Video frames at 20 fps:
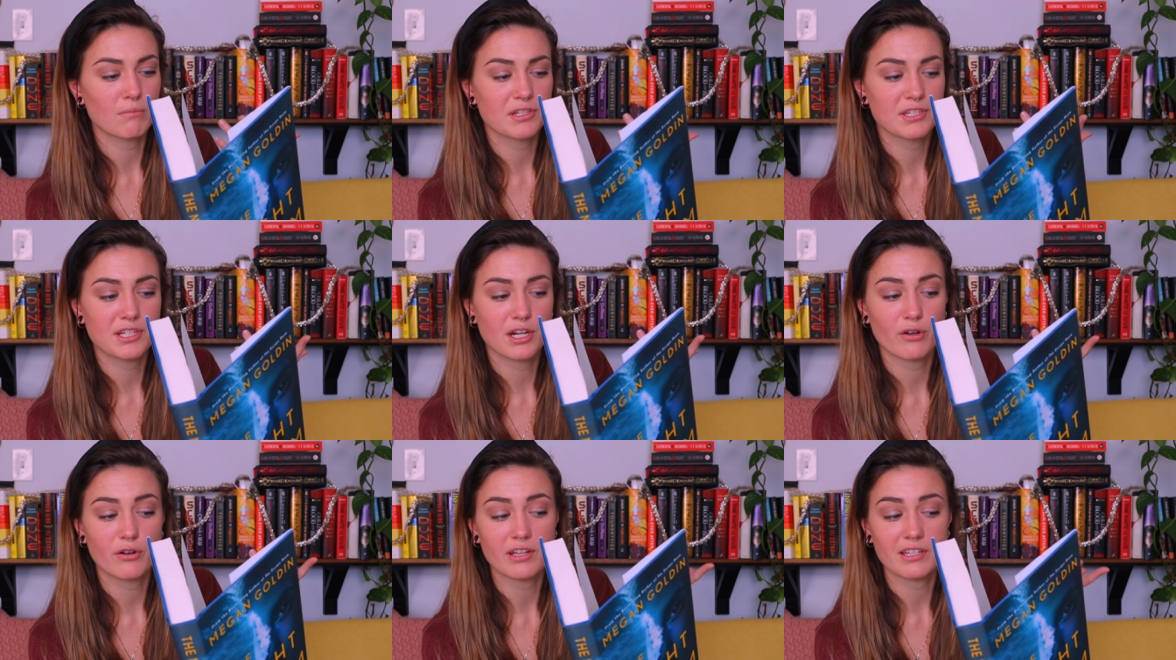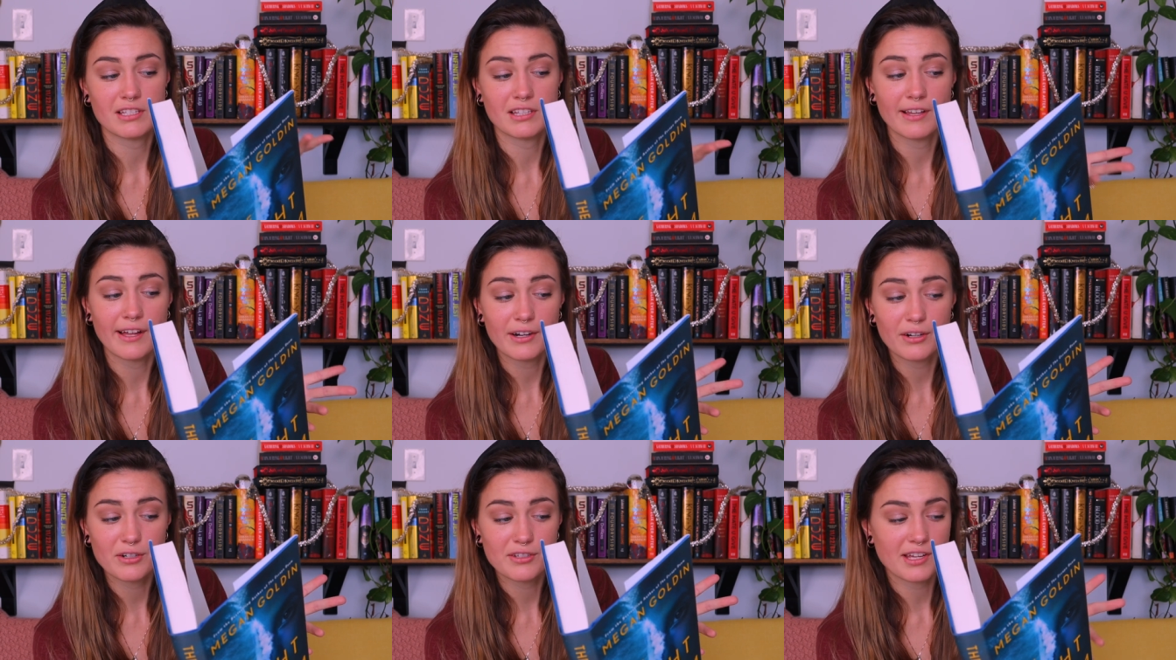mysterious
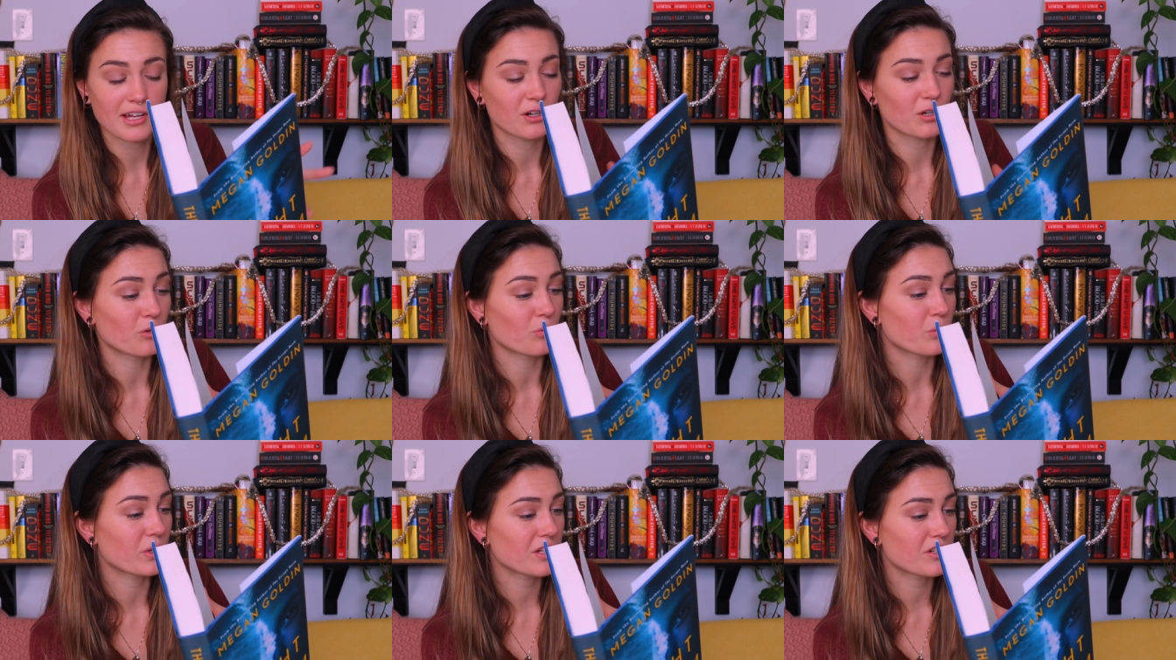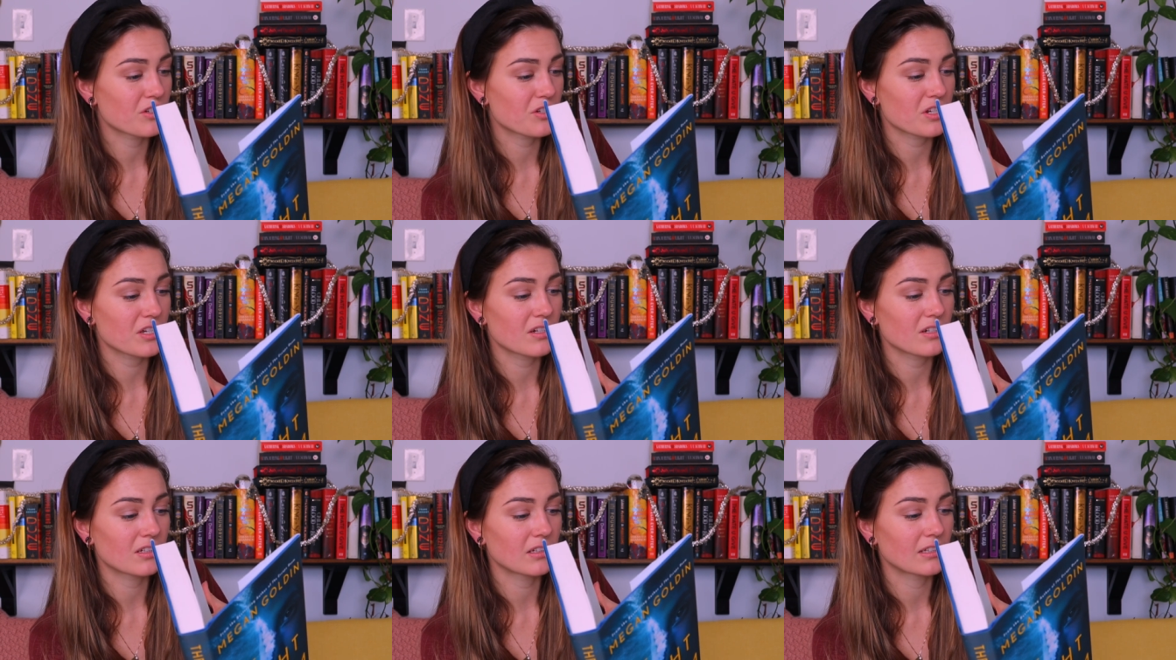letters on her
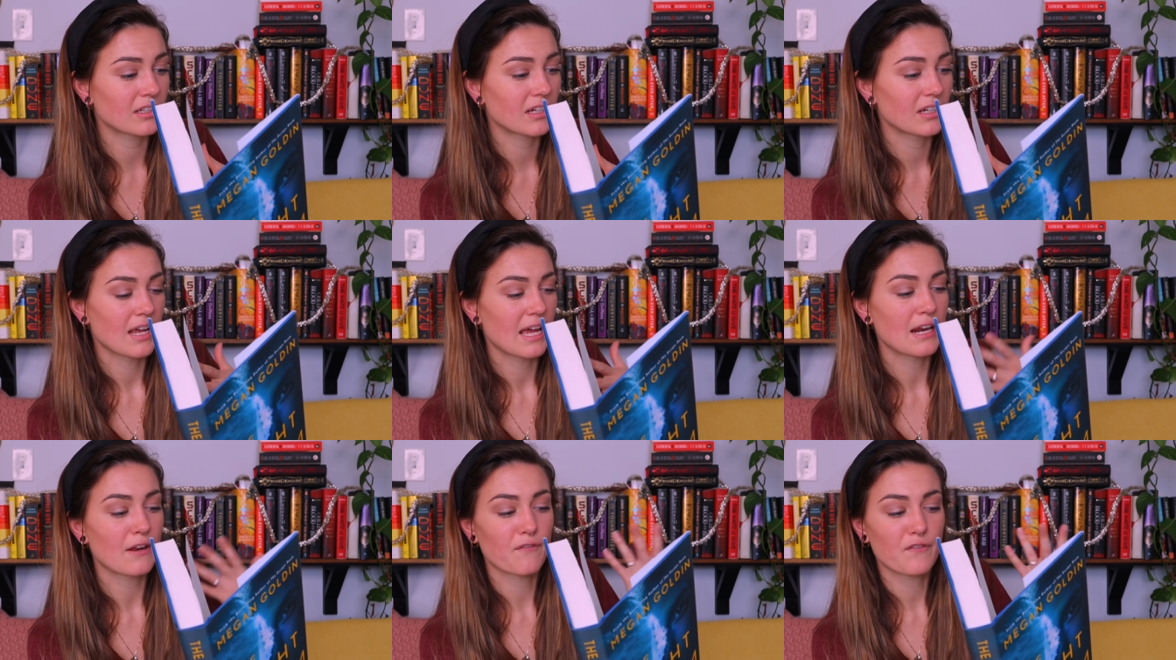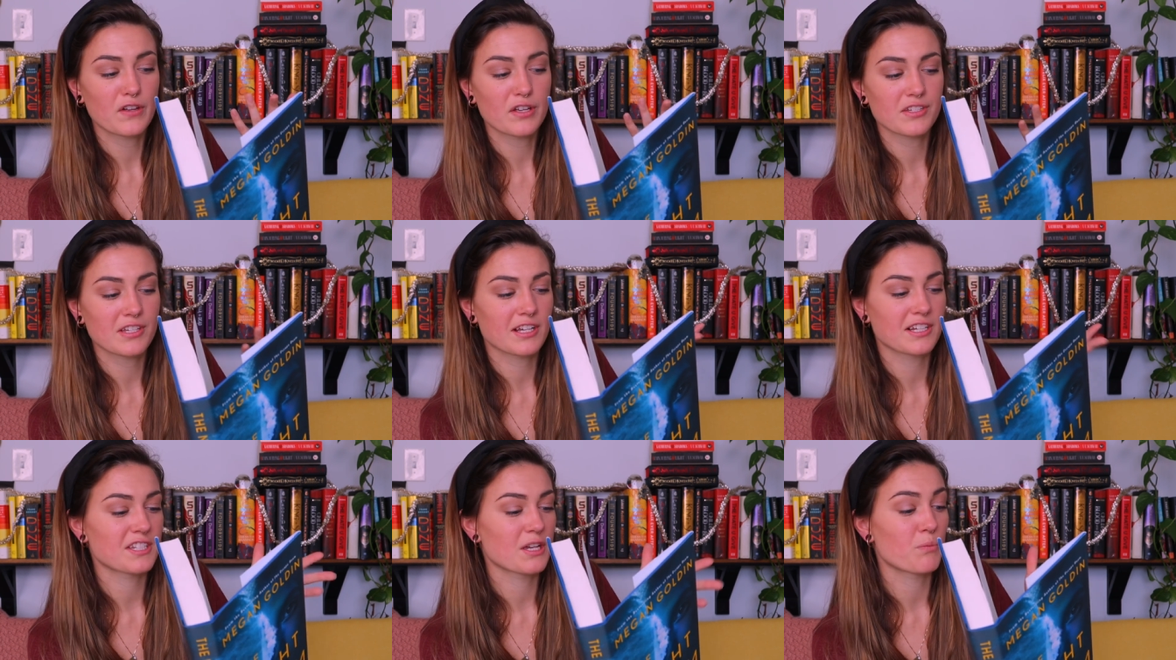windshield, and it
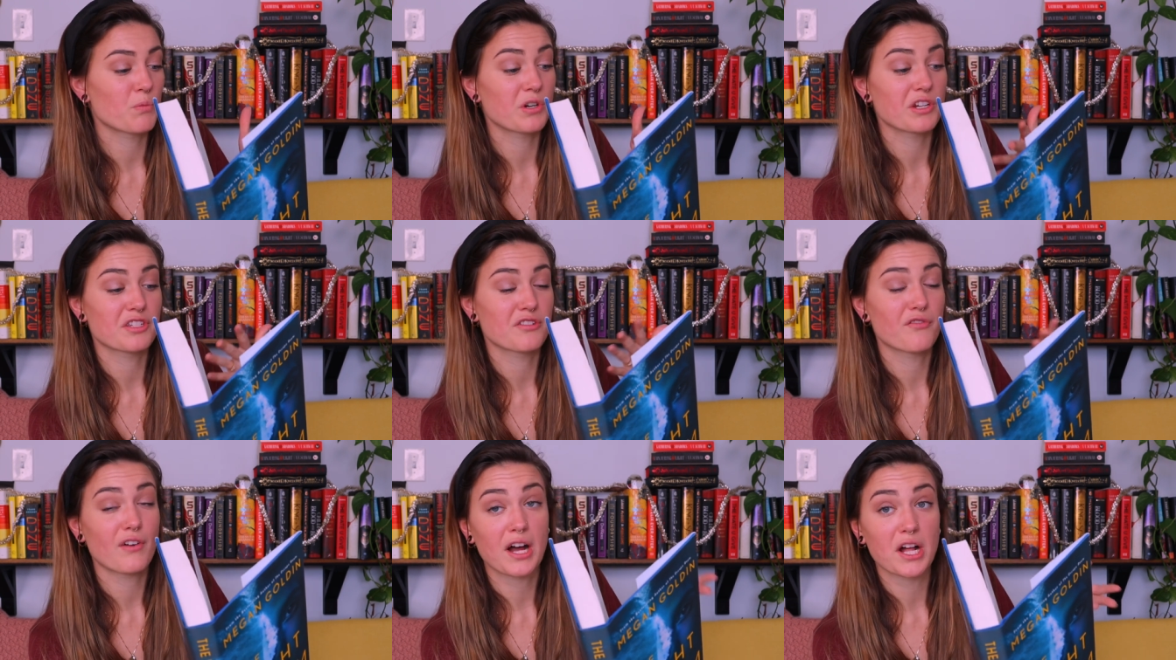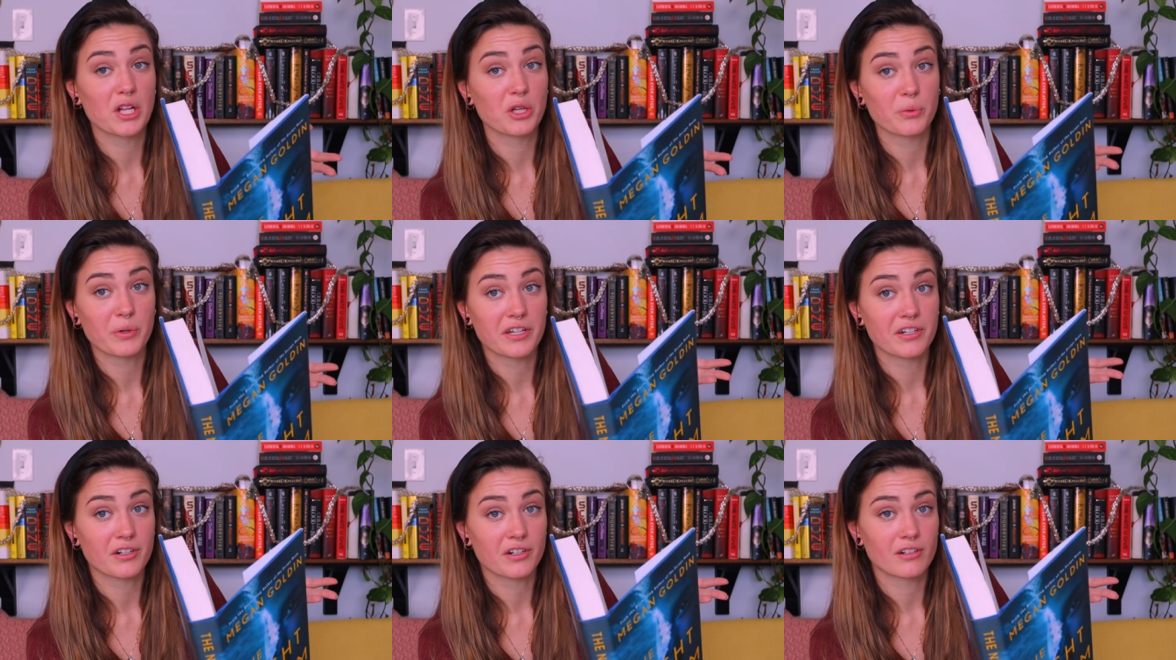feels like someone is
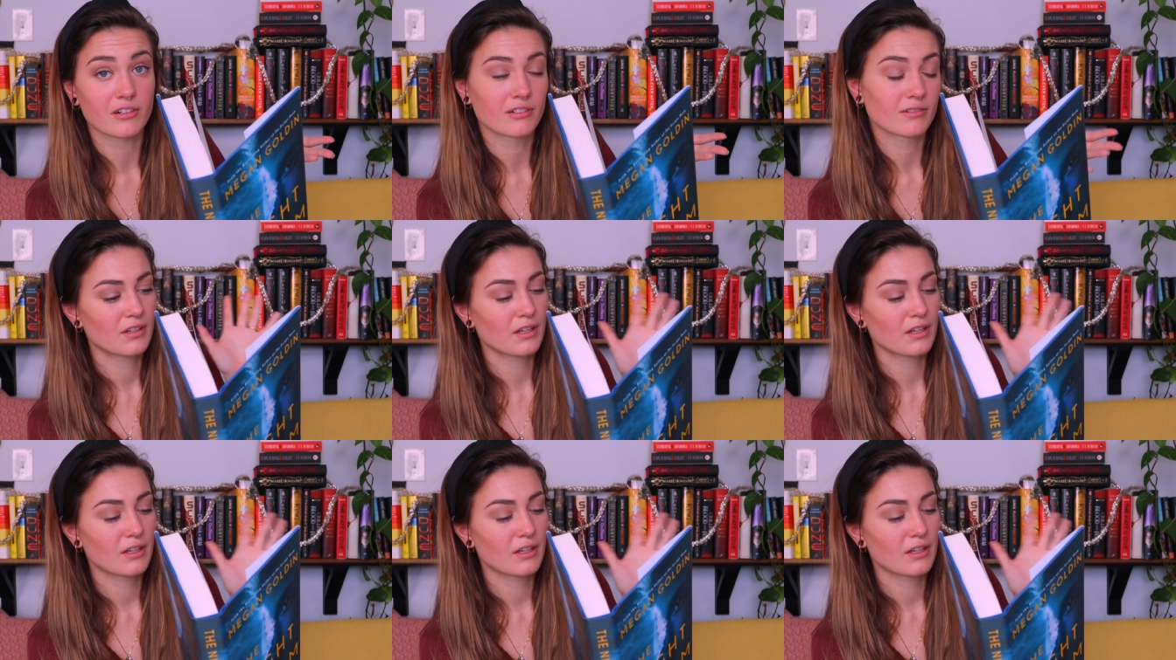following her.